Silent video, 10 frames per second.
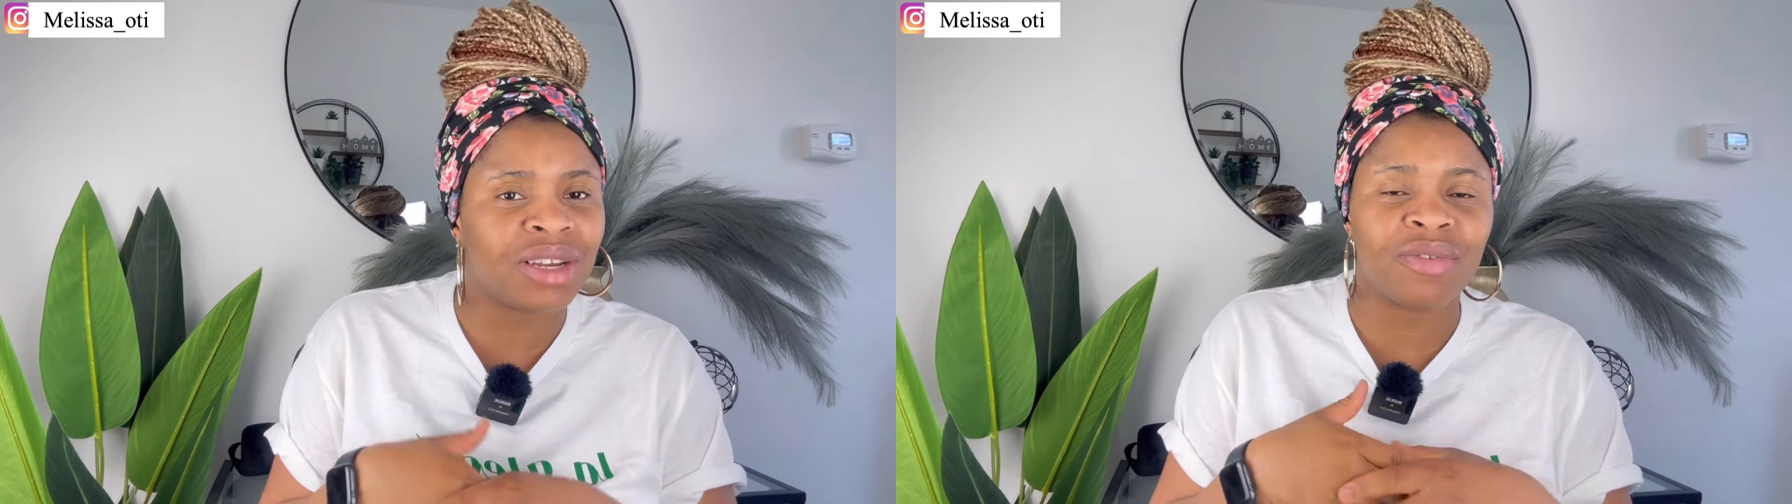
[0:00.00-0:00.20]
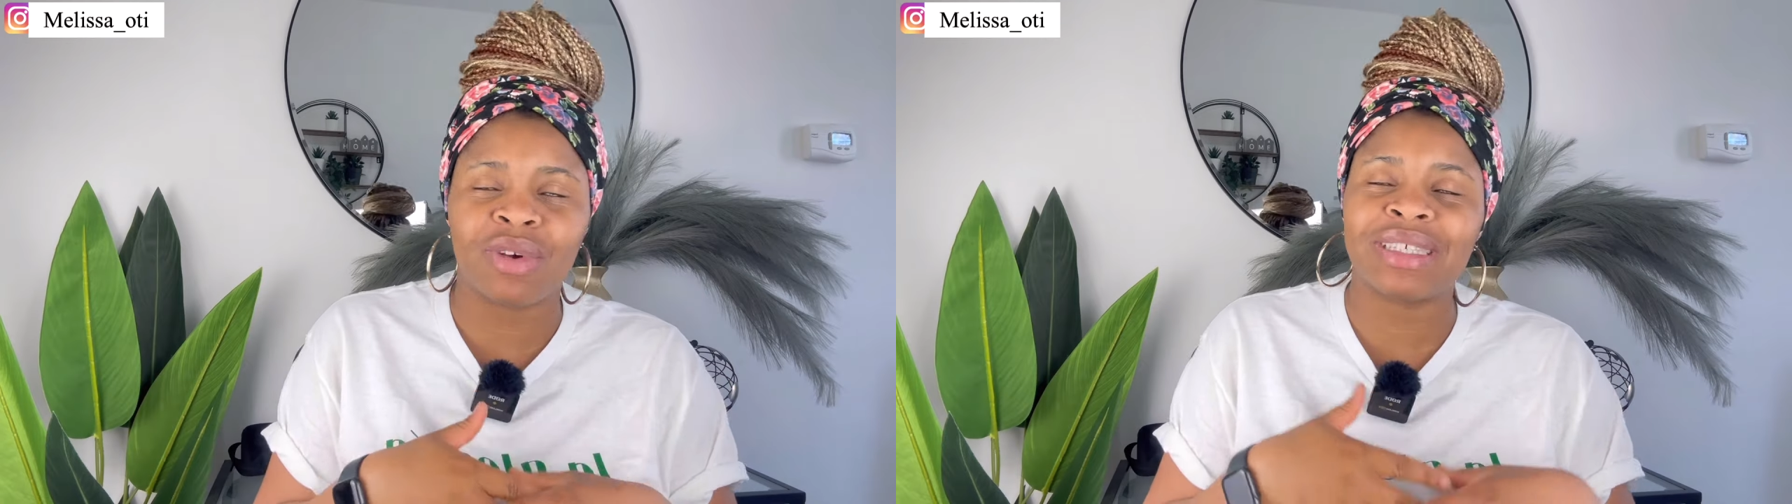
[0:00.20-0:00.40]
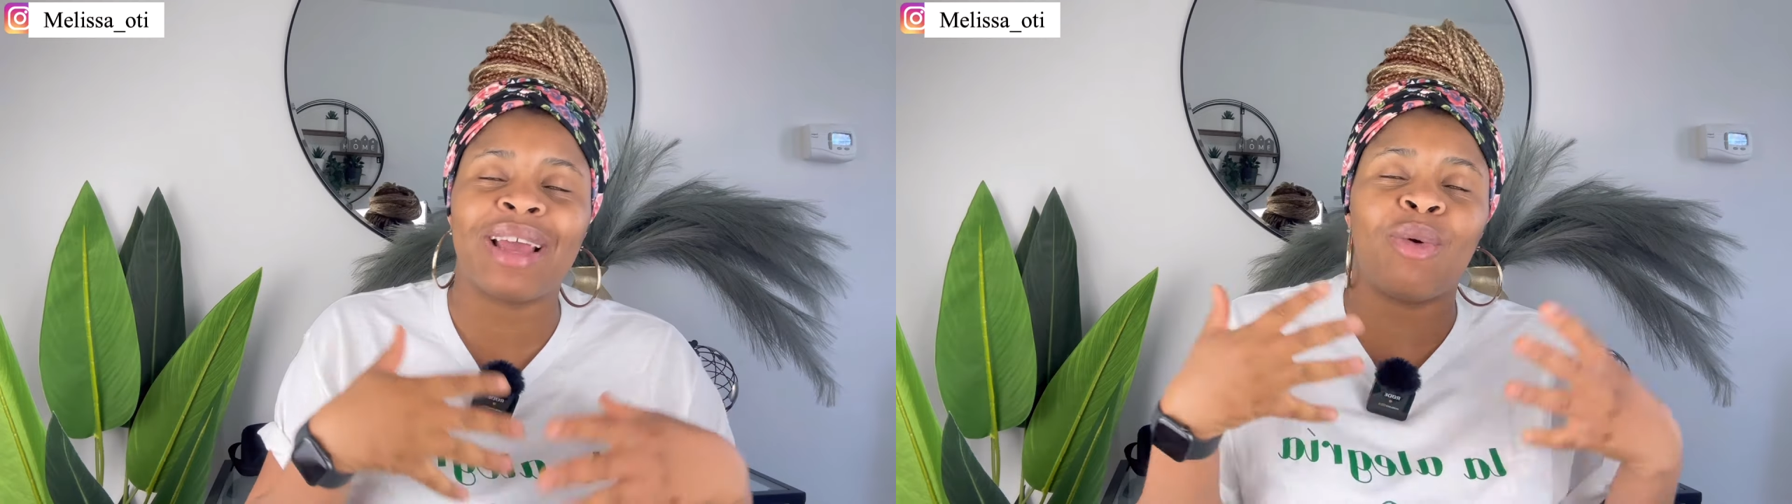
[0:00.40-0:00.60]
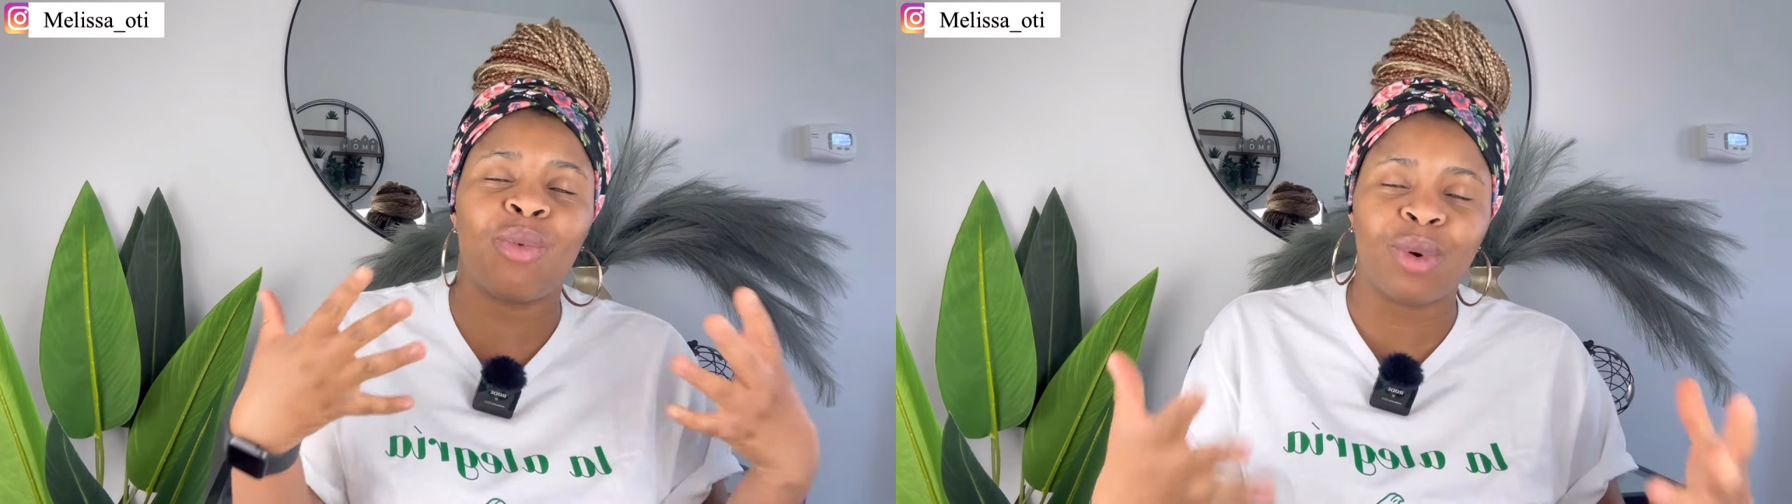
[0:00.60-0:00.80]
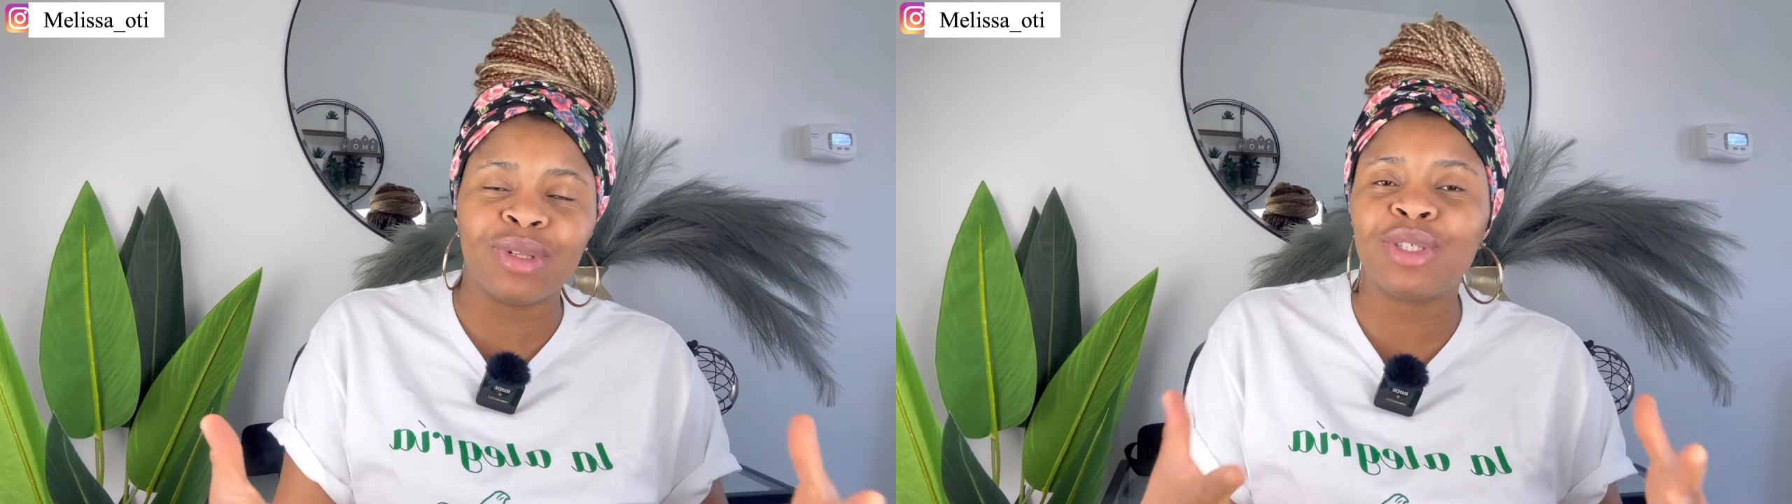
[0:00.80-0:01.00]
And of course, I
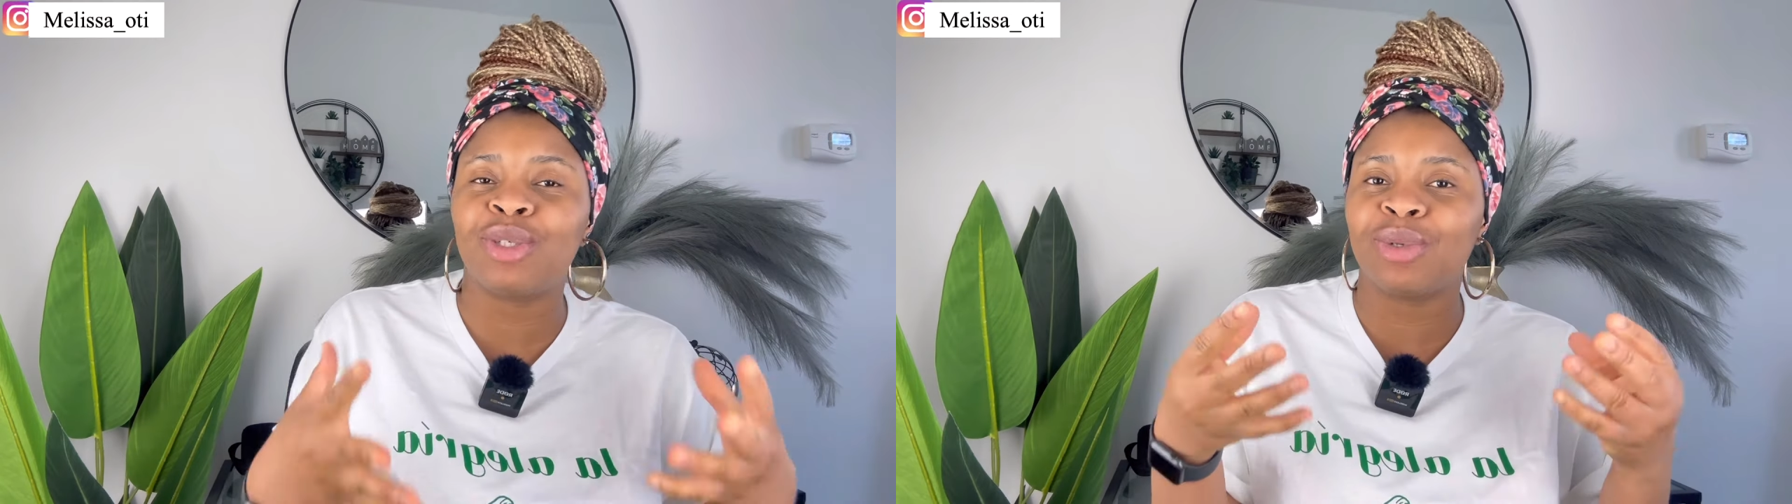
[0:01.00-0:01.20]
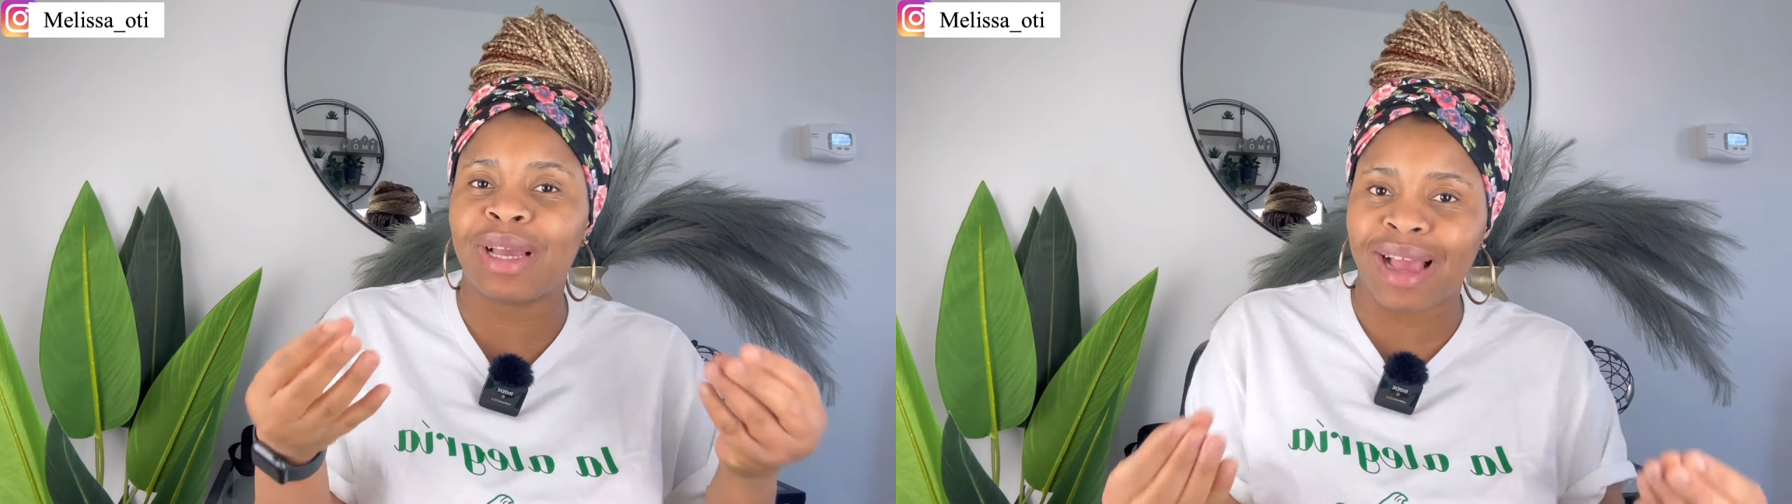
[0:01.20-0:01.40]
want you